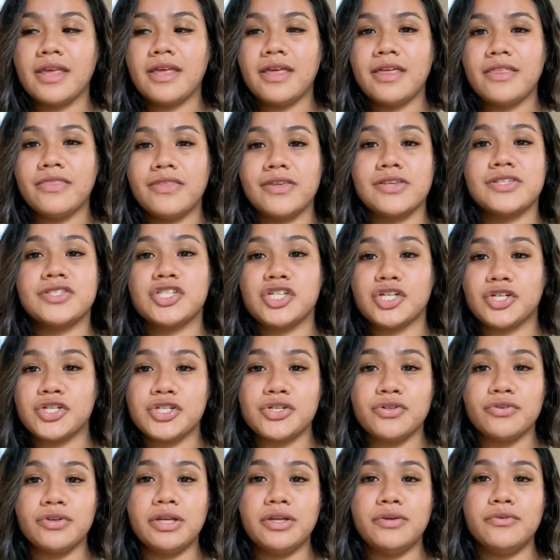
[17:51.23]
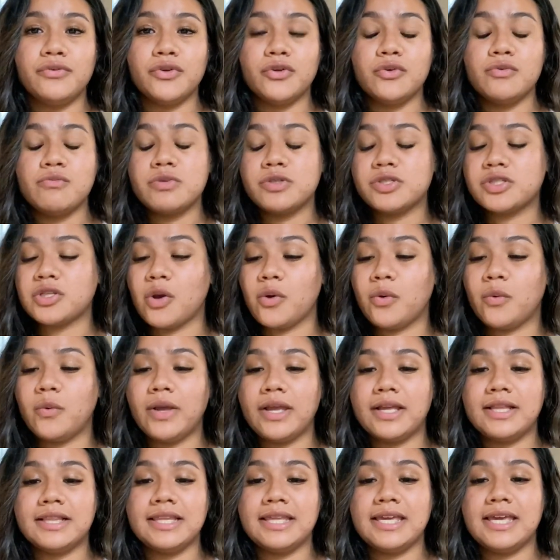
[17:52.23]
the surgery room so
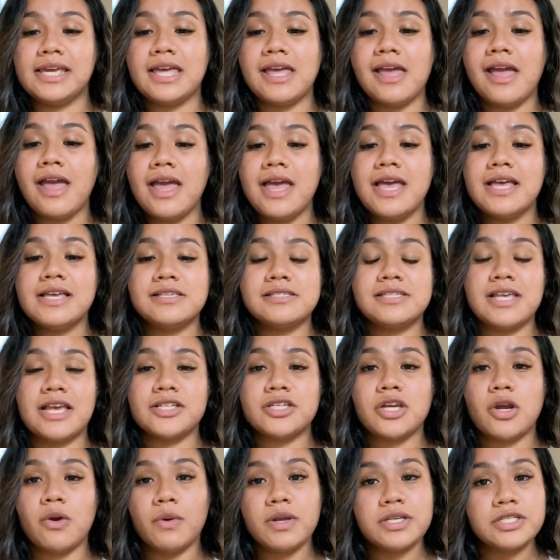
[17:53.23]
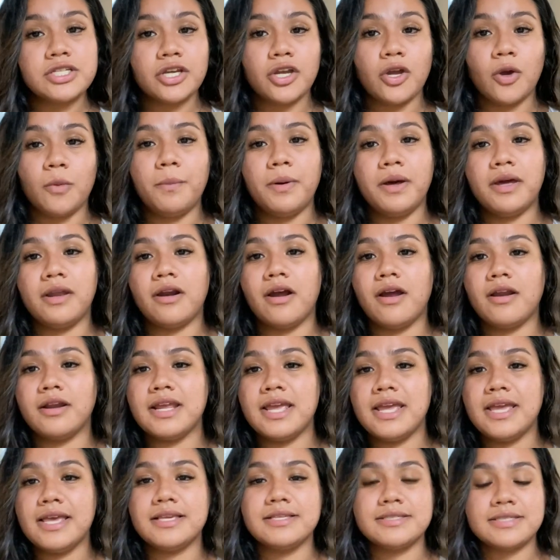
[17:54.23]
quickly. Cesar went to go put on
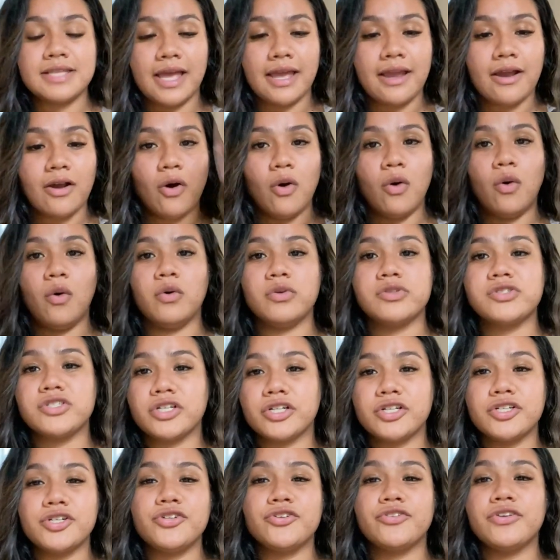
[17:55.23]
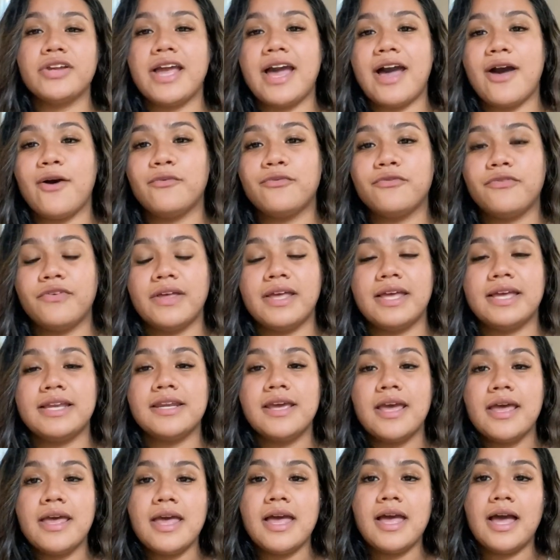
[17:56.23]
his like whole surgery
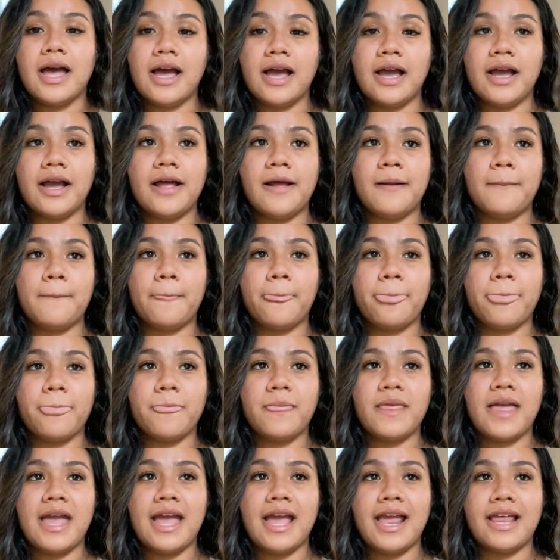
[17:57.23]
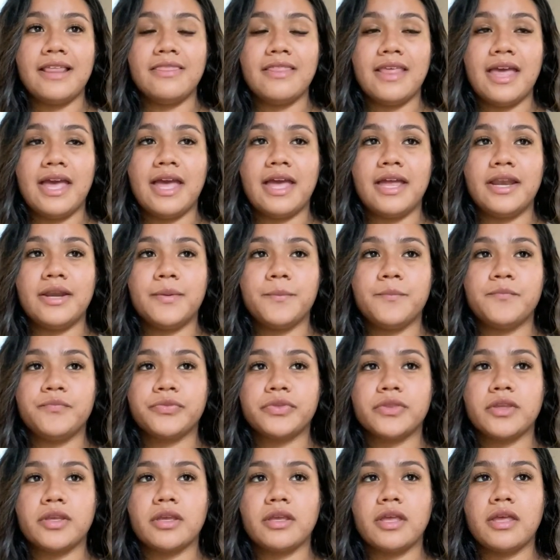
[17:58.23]
outfit. And then
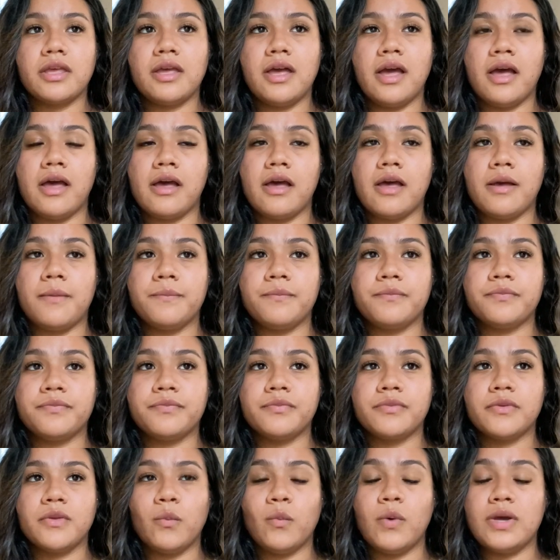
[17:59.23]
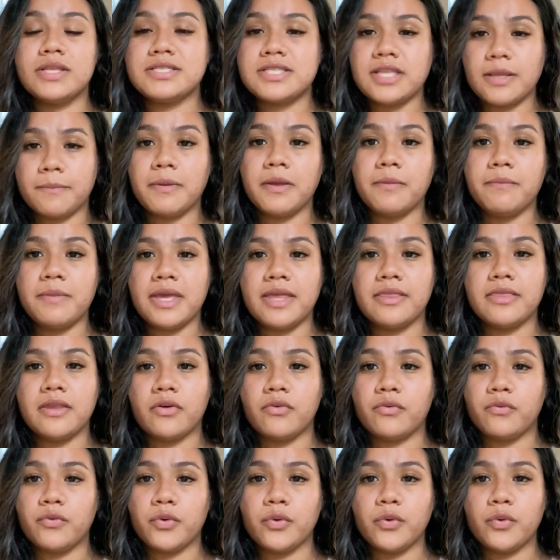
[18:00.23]
once they put me in the
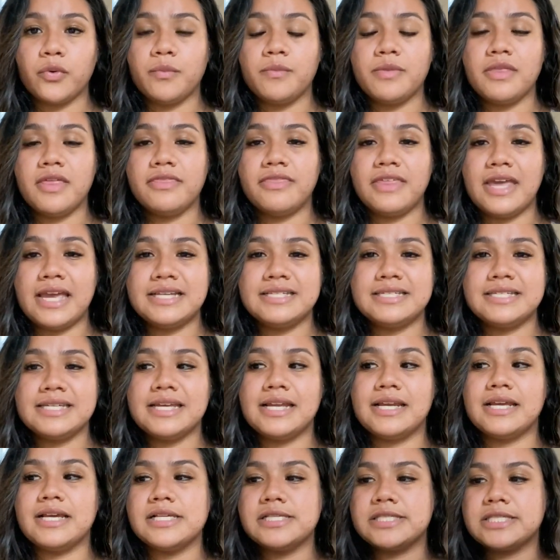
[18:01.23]
room, they did it